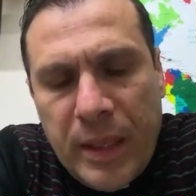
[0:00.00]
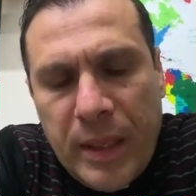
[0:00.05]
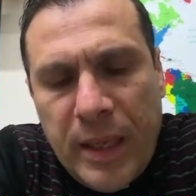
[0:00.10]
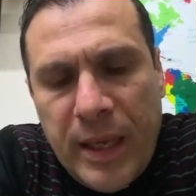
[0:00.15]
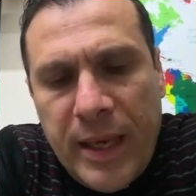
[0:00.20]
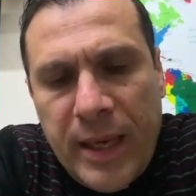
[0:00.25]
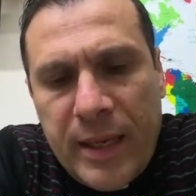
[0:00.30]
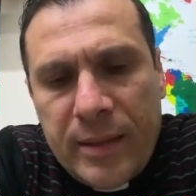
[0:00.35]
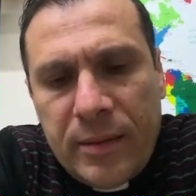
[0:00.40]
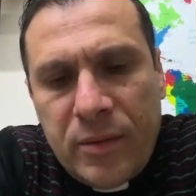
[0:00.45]

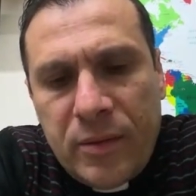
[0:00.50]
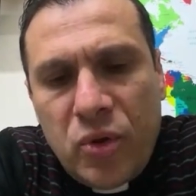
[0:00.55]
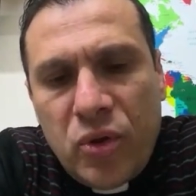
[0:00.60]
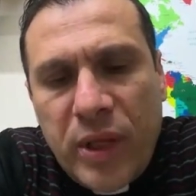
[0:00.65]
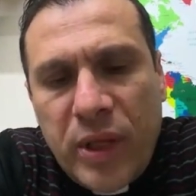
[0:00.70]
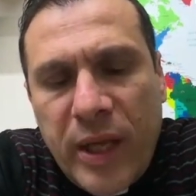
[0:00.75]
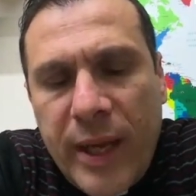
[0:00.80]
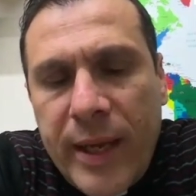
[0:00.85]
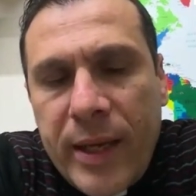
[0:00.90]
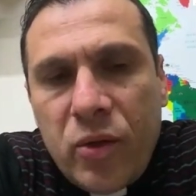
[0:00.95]
And to
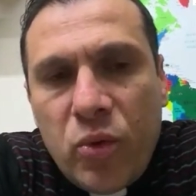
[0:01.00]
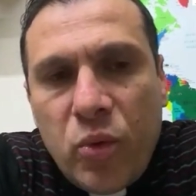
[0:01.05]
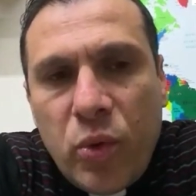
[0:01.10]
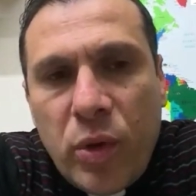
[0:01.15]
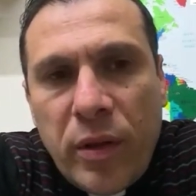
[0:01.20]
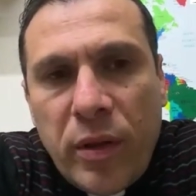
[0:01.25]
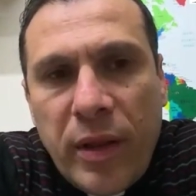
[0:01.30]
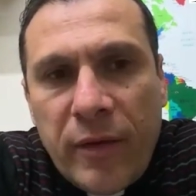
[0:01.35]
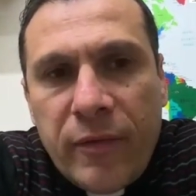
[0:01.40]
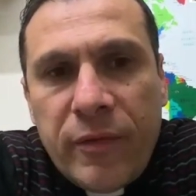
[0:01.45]
tie it
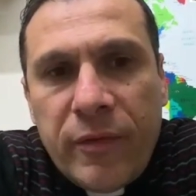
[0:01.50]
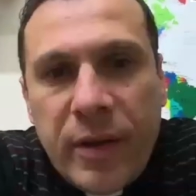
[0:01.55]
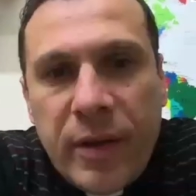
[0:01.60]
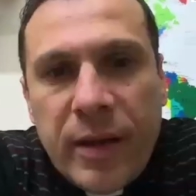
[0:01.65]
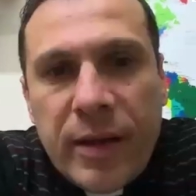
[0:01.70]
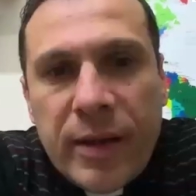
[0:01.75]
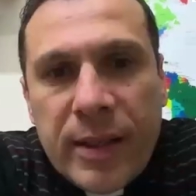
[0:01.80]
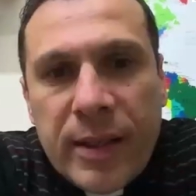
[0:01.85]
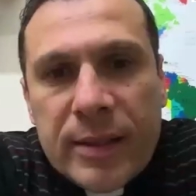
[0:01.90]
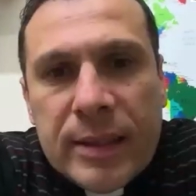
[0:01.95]
with
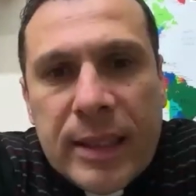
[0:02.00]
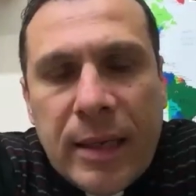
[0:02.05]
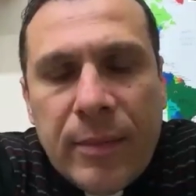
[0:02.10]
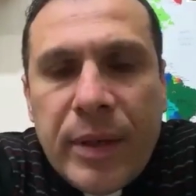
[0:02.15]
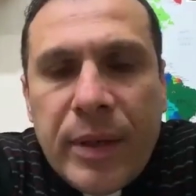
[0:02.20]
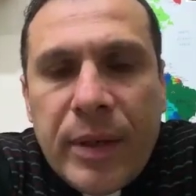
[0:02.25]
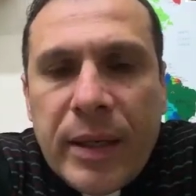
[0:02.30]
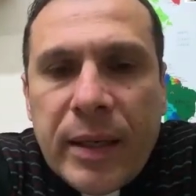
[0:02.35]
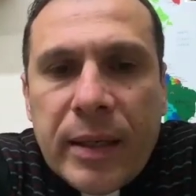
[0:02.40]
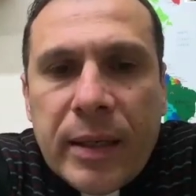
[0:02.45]
everything that's
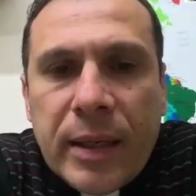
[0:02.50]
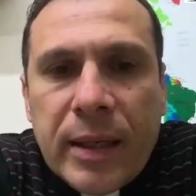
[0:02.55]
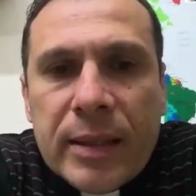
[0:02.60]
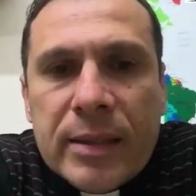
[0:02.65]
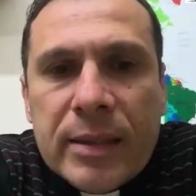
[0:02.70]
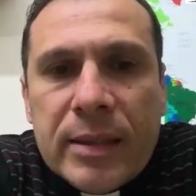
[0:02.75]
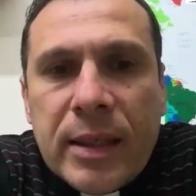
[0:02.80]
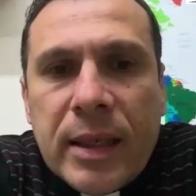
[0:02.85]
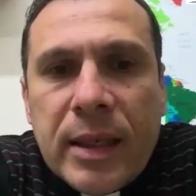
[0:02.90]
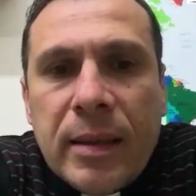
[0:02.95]
happening in
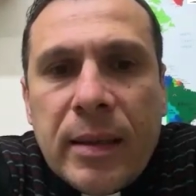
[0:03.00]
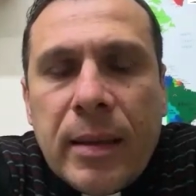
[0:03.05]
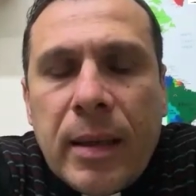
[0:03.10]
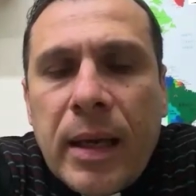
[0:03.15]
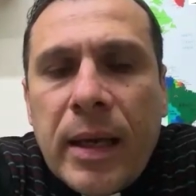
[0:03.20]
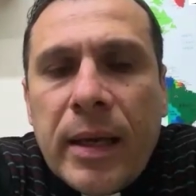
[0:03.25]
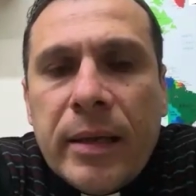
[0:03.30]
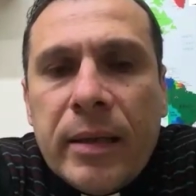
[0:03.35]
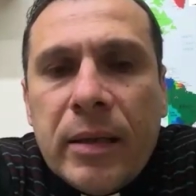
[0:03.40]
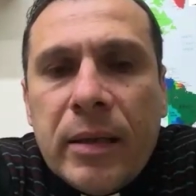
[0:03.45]
Gaza
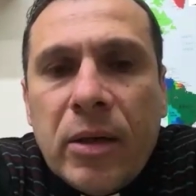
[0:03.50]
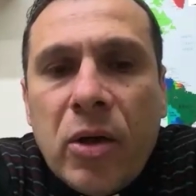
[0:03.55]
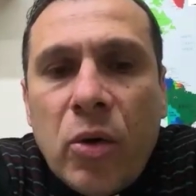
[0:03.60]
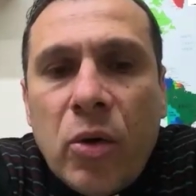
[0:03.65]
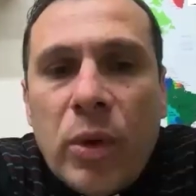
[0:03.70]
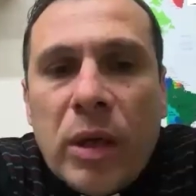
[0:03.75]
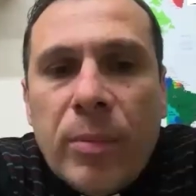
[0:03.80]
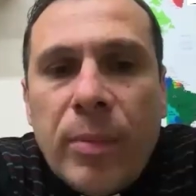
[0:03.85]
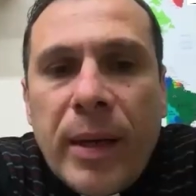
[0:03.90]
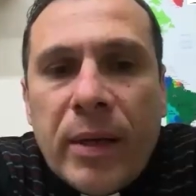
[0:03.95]
and
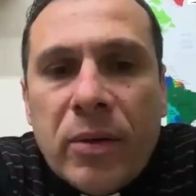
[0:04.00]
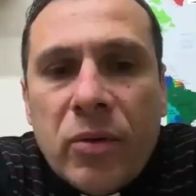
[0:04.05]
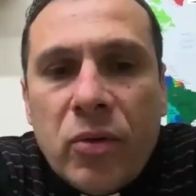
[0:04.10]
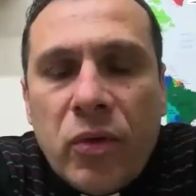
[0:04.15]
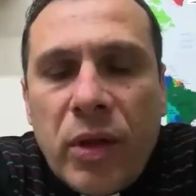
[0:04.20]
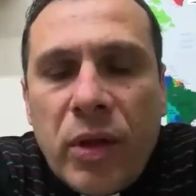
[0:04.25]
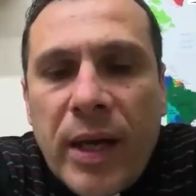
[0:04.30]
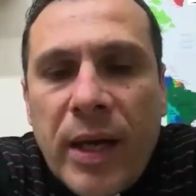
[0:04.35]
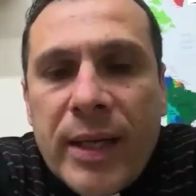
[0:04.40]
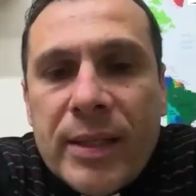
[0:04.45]
going back to
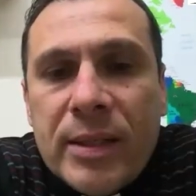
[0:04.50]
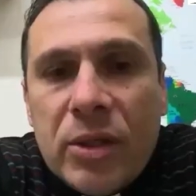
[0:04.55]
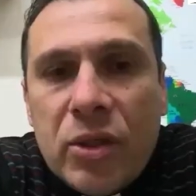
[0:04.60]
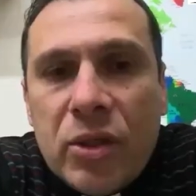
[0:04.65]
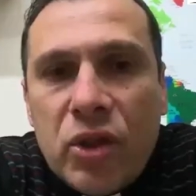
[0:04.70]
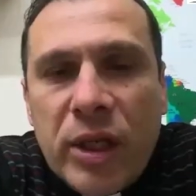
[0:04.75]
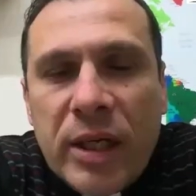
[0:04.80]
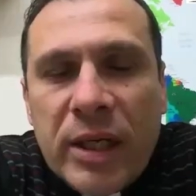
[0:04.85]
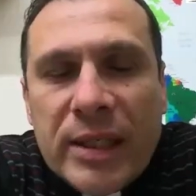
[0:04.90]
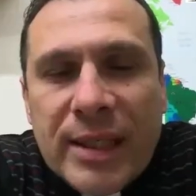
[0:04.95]
the
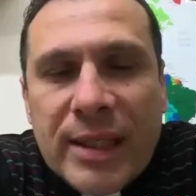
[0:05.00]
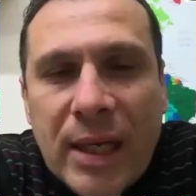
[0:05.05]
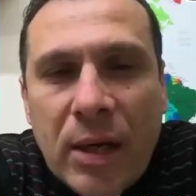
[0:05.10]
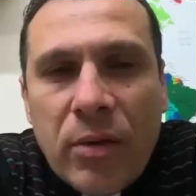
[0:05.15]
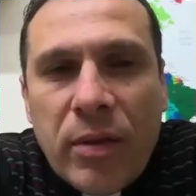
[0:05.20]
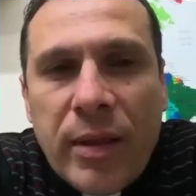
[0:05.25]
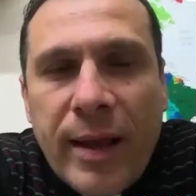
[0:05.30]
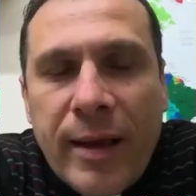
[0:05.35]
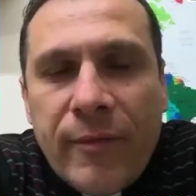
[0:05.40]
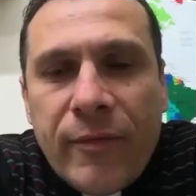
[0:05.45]
ICJ,
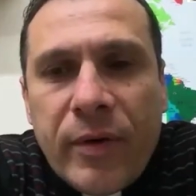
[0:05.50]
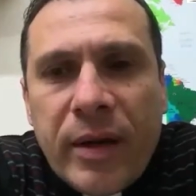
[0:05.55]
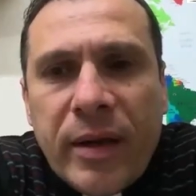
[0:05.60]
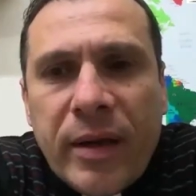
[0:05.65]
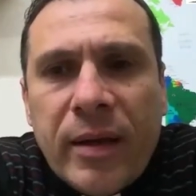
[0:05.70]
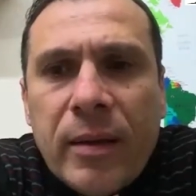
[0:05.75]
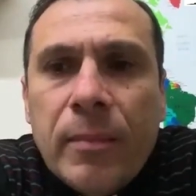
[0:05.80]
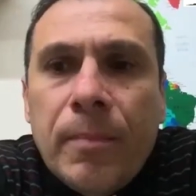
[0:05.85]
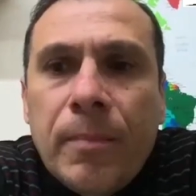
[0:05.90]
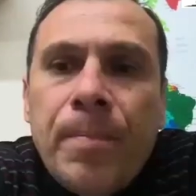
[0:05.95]
South
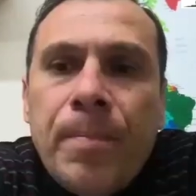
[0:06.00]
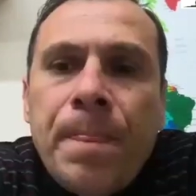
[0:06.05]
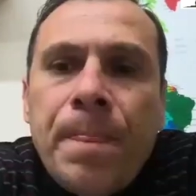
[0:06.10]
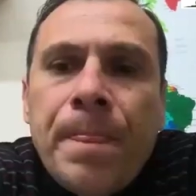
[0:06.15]
Africa,